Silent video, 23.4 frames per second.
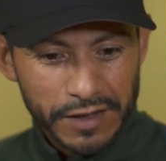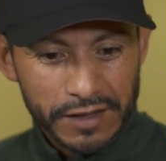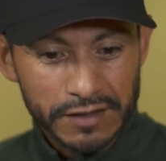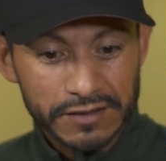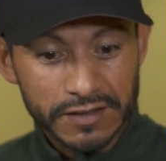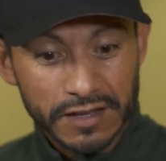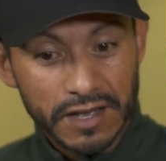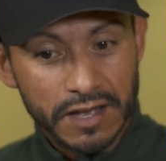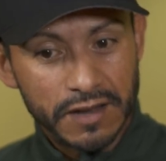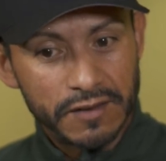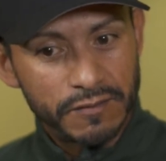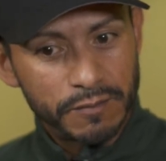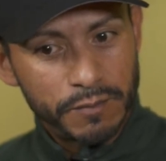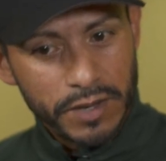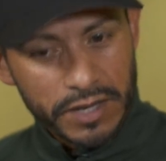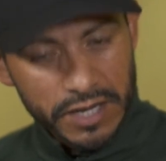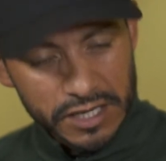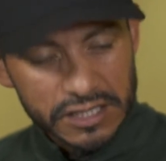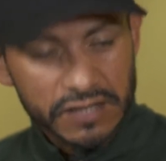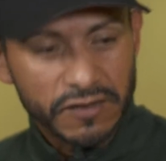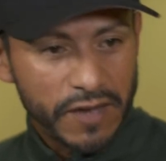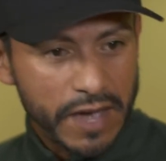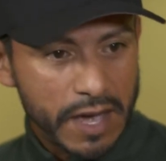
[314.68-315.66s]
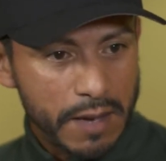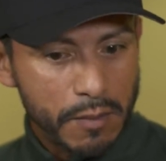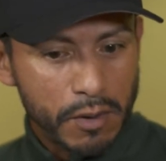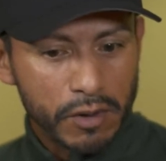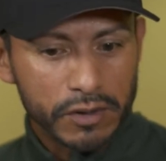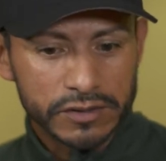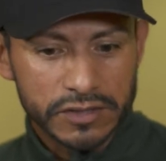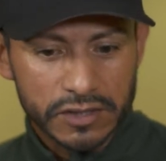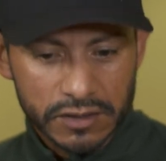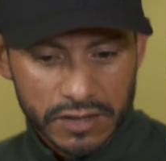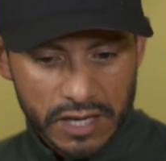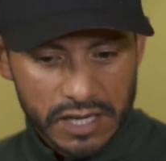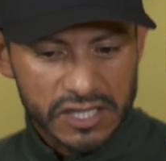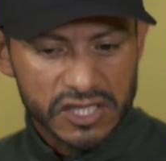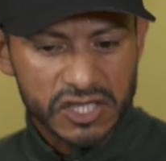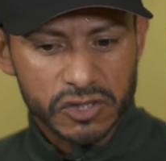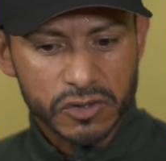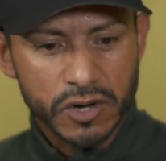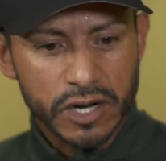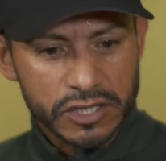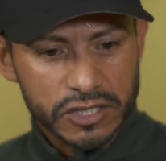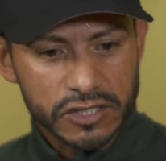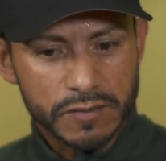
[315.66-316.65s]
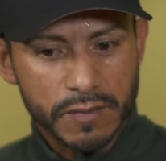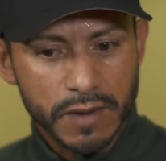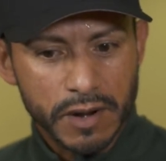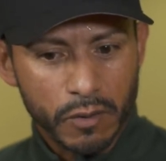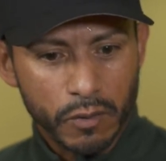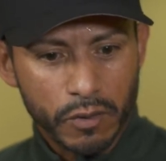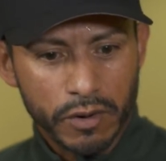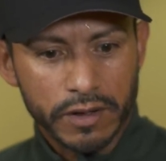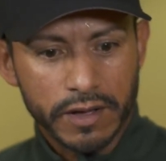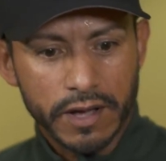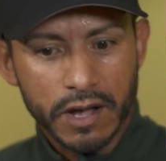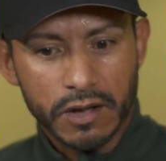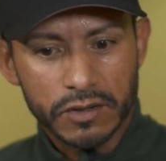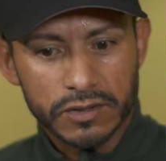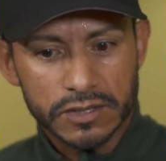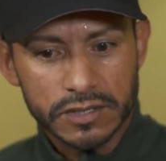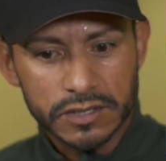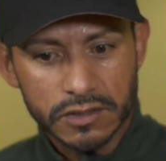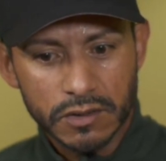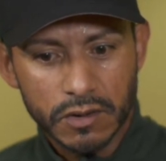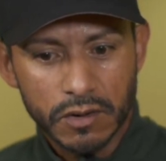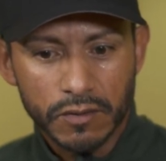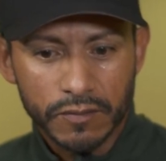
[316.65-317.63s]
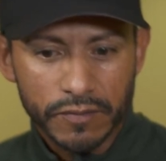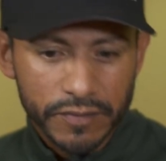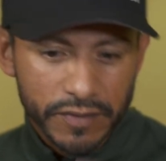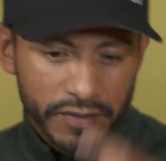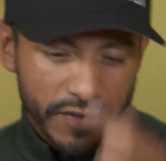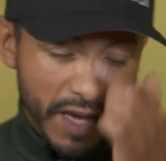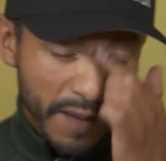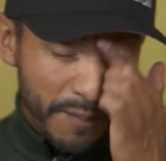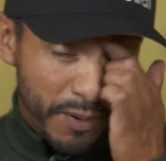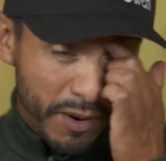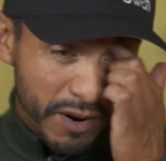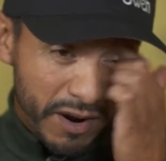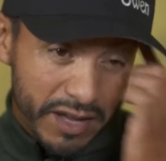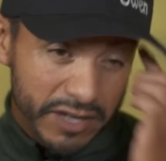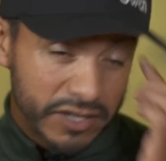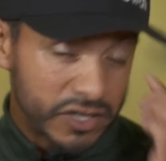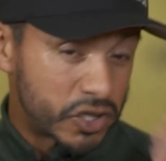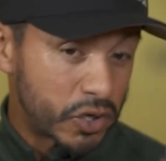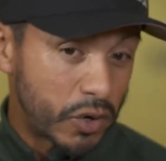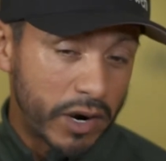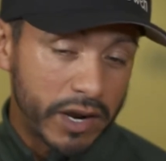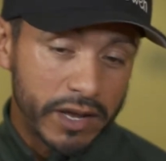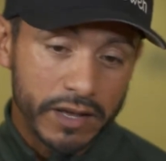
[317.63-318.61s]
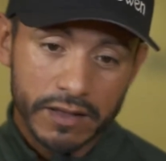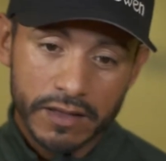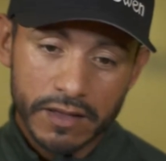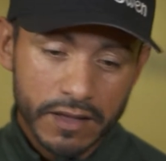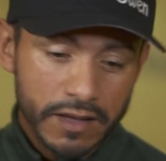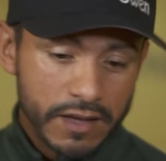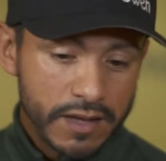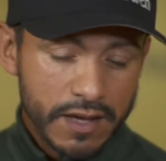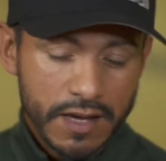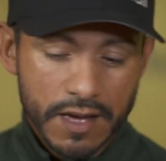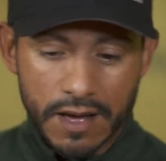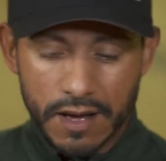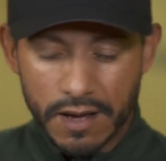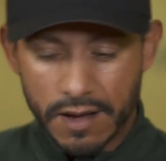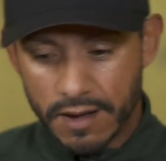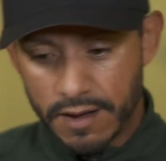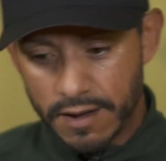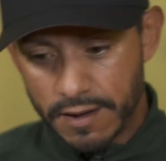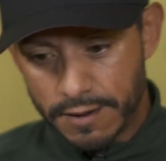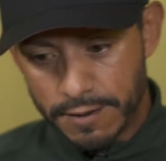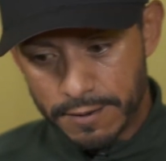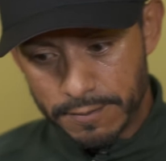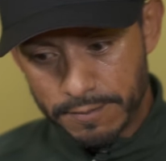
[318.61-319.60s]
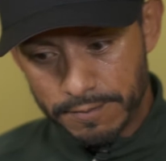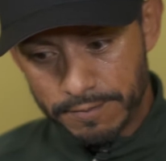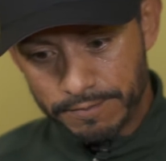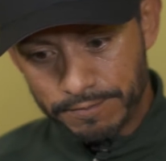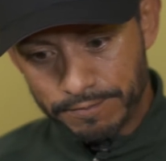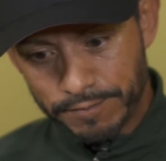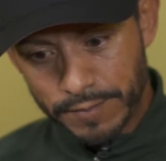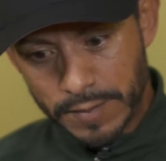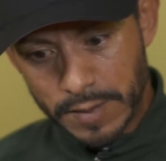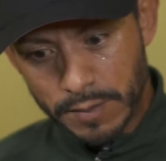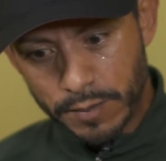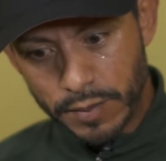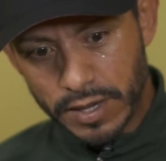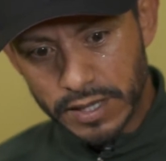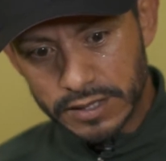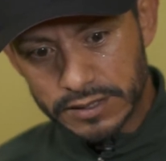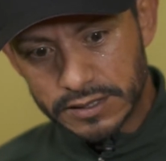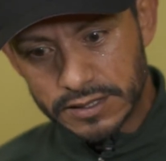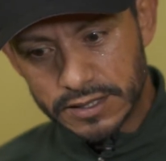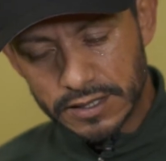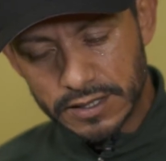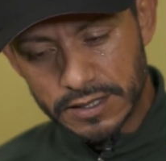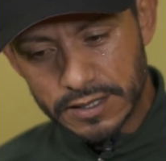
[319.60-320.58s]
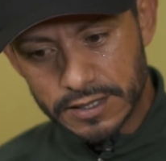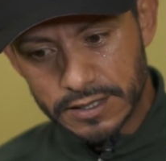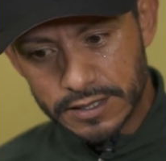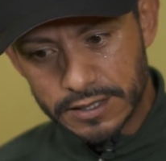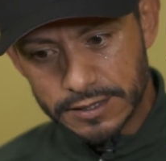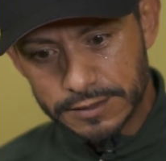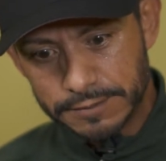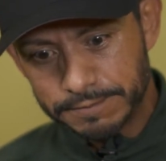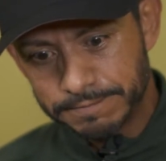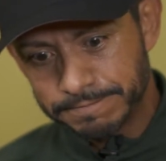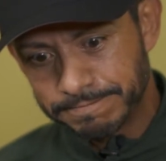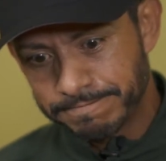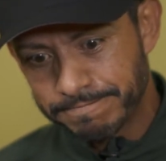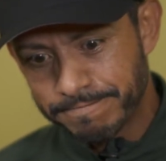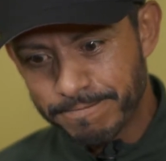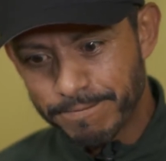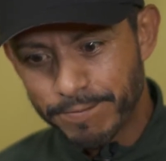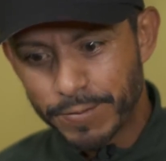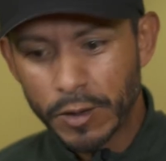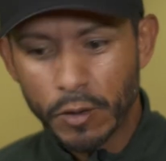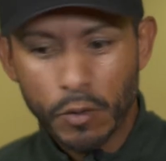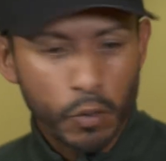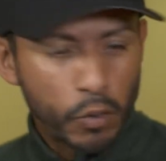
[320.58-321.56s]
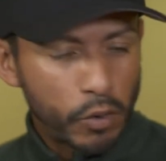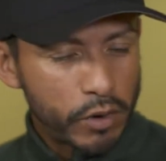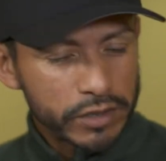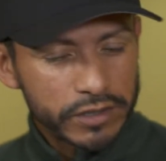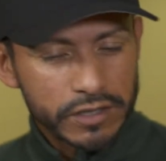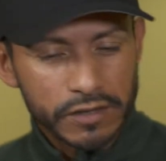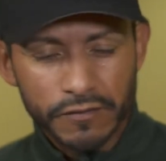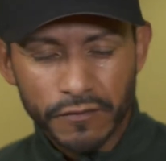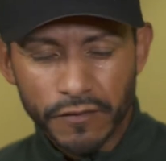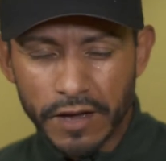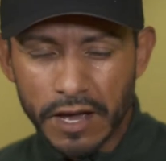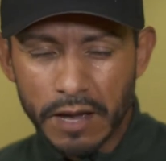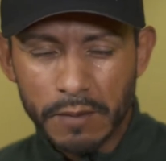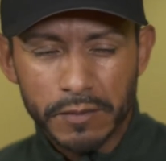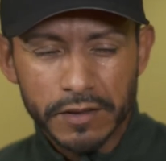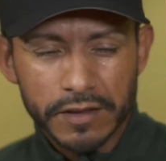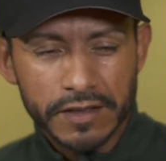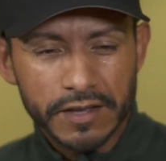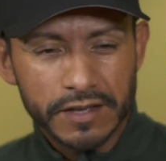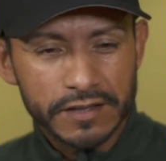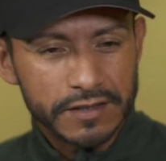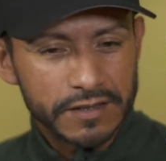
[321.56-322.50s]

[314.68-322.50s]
and because of handball, it's kind of structured my workouts. So that part I enjoy. But work and family,